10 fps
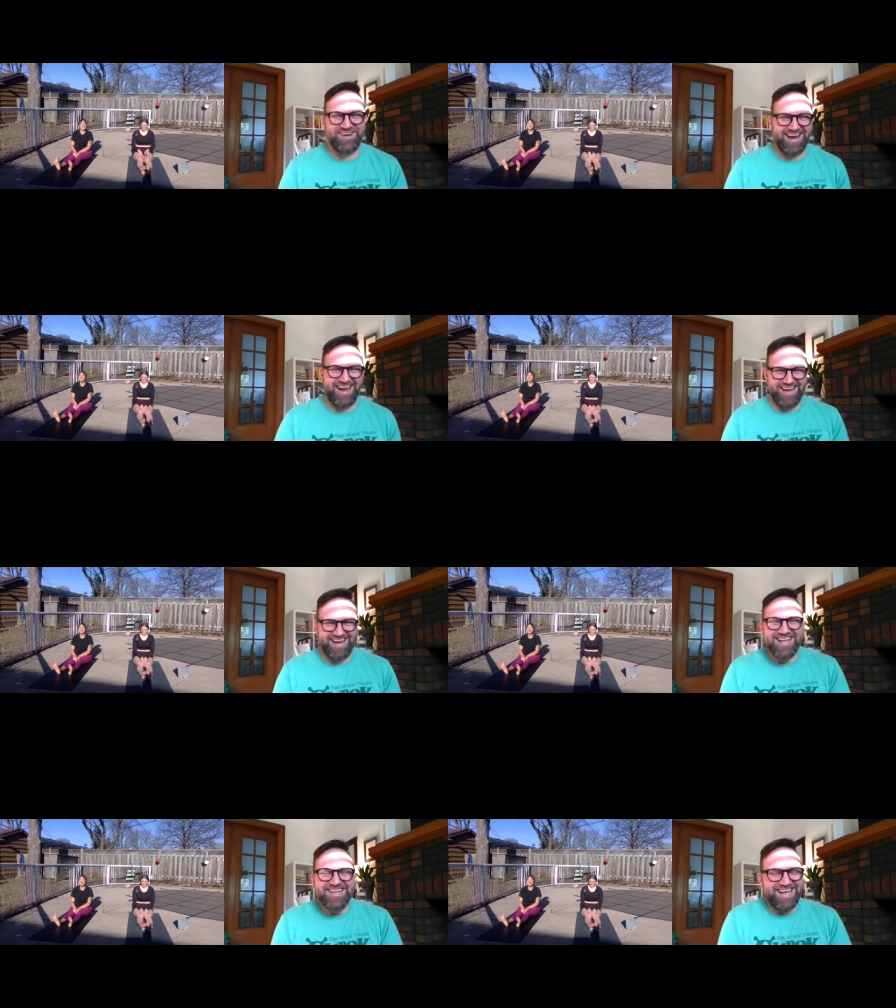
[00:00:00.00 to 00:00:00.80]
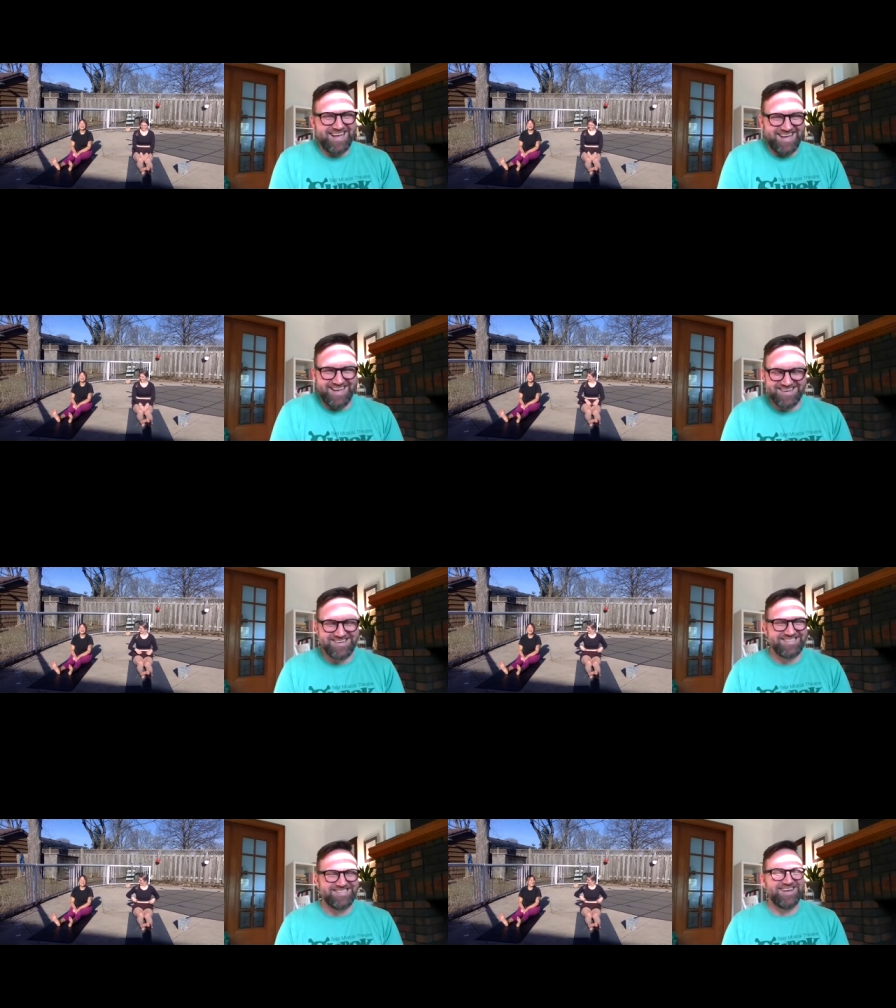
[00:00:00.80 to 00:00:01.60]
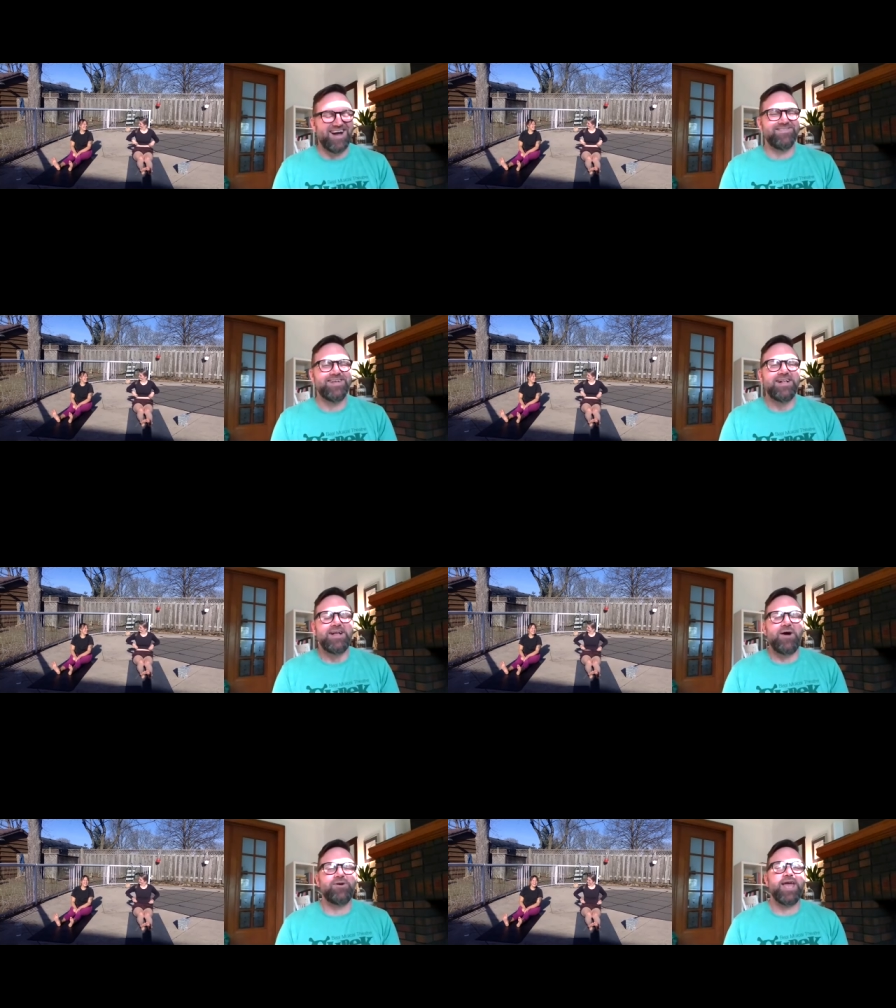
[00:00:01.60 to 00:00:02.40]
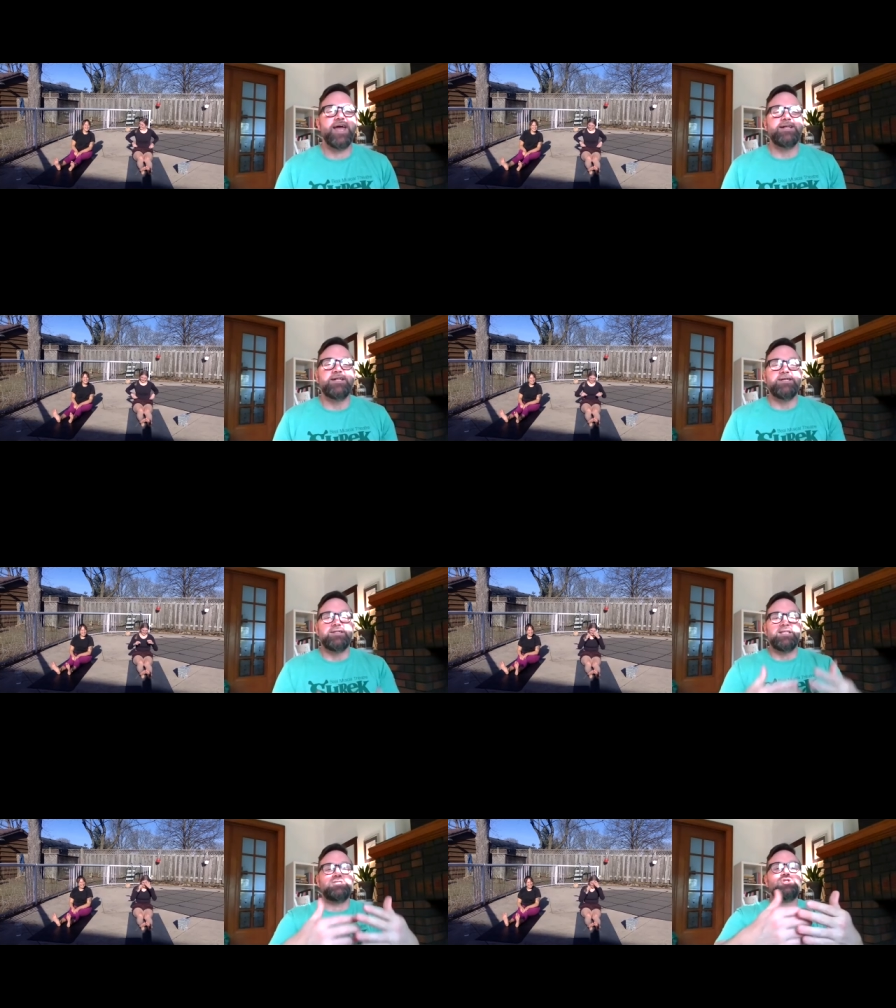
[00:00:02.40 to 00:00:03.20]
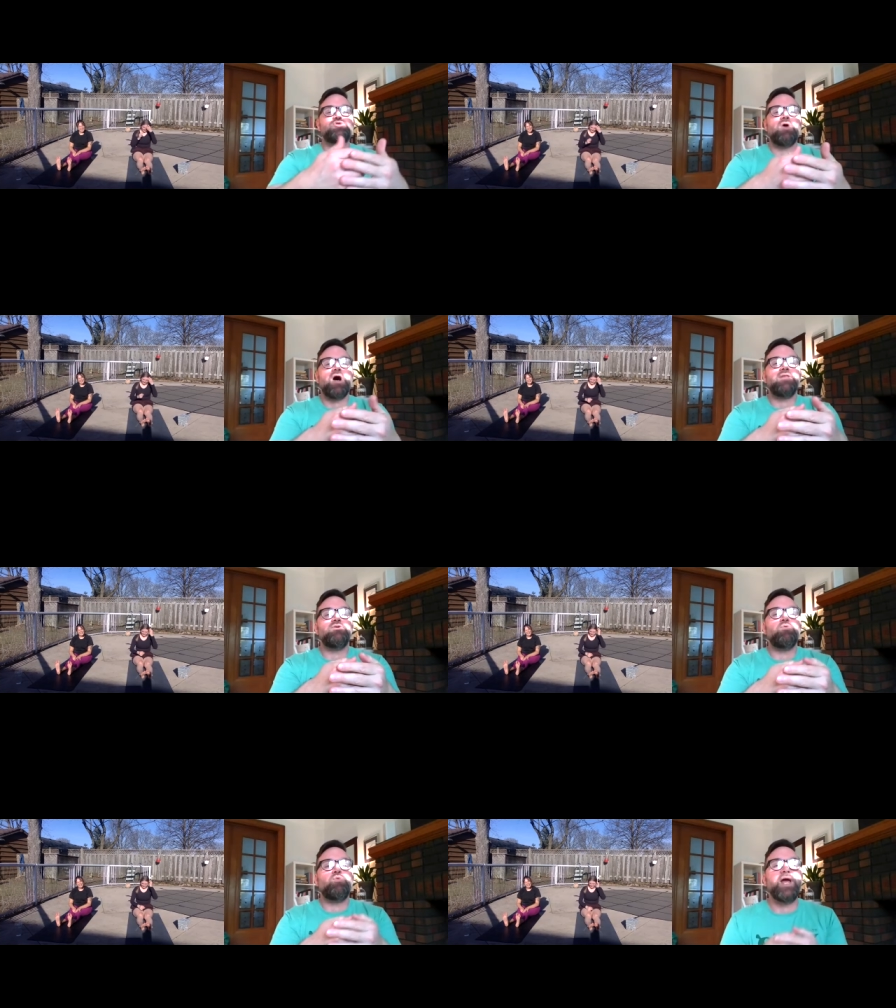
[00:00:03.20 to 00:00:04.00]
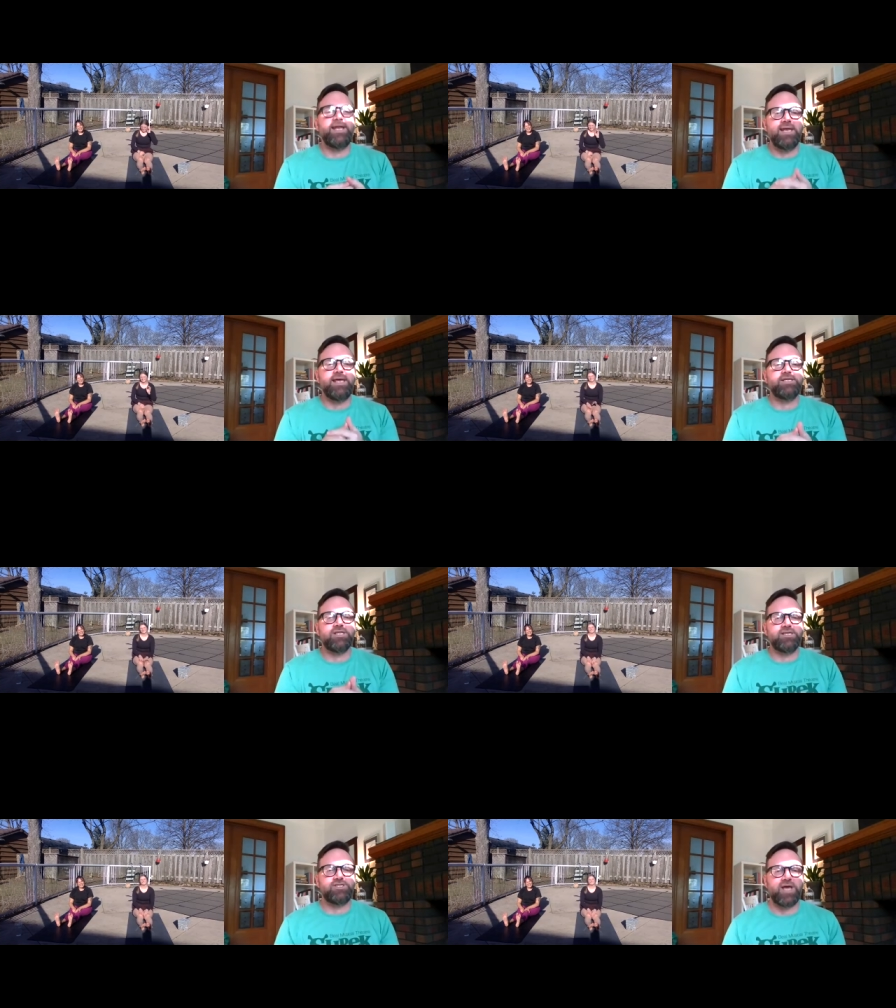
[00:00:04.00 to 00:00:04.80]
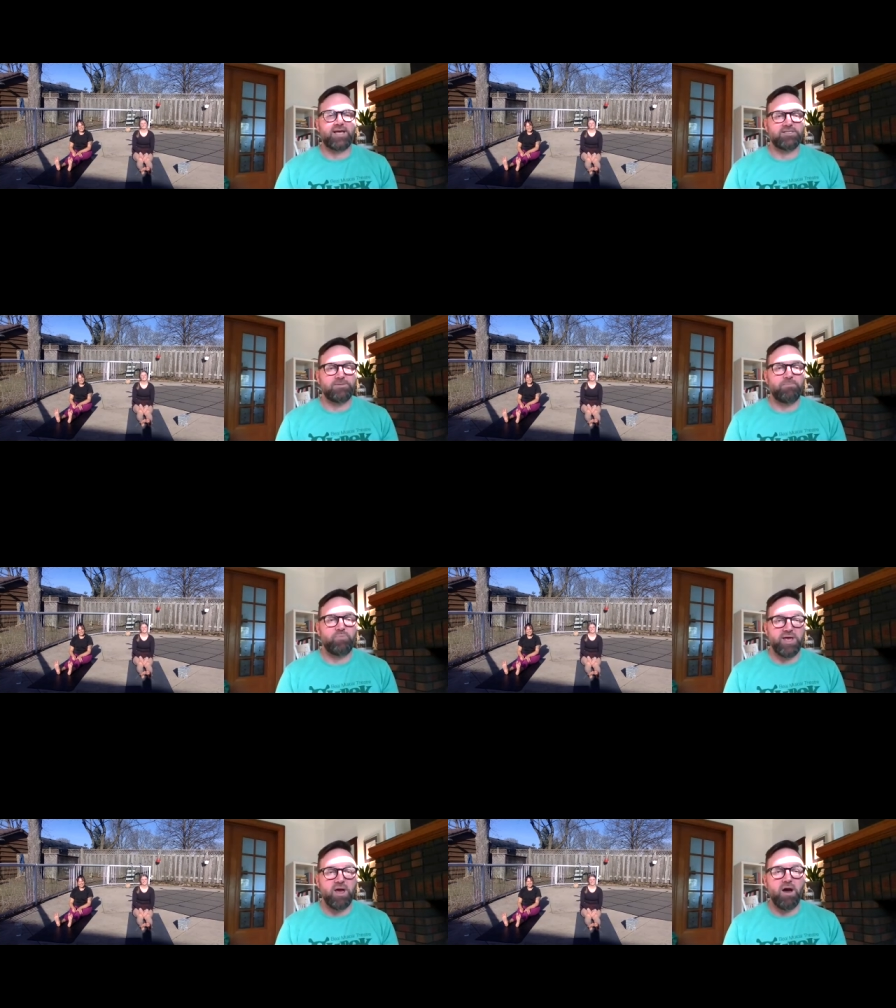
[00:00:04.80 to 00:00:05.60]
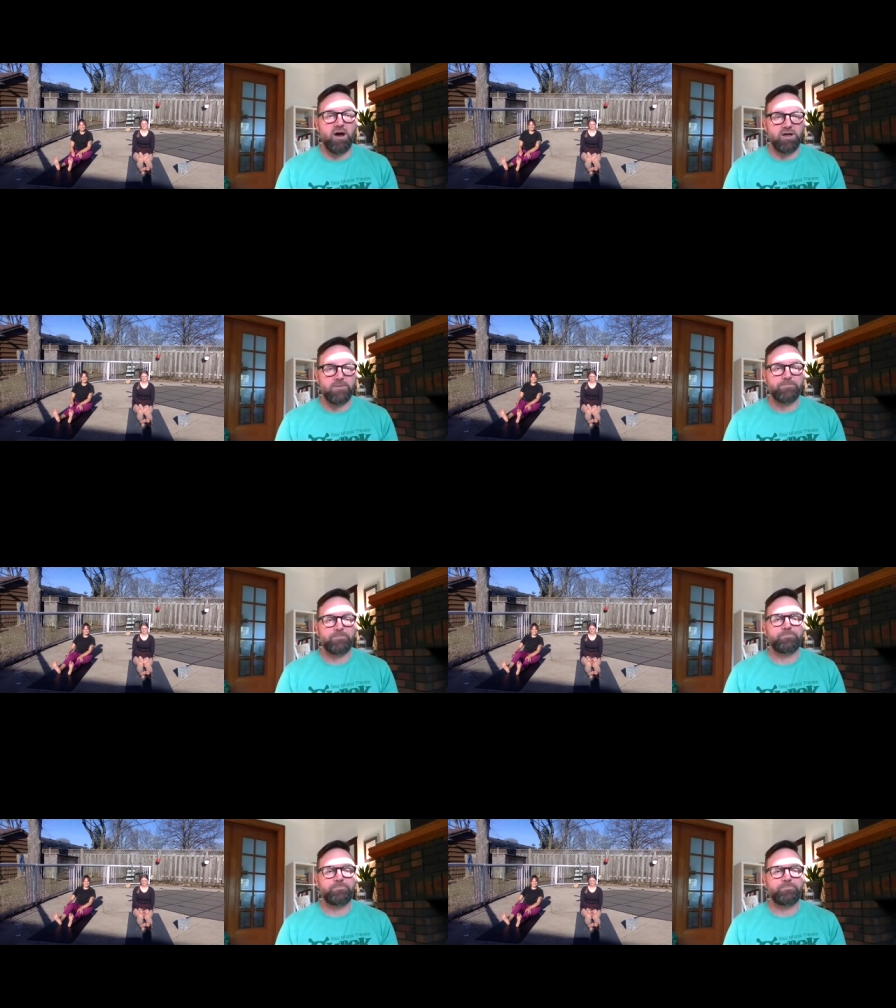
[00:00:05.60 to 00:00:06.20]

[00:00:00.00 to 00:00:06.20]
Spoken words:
Great. Good job. Okay, let's draw the right knee into the chest. Big hug.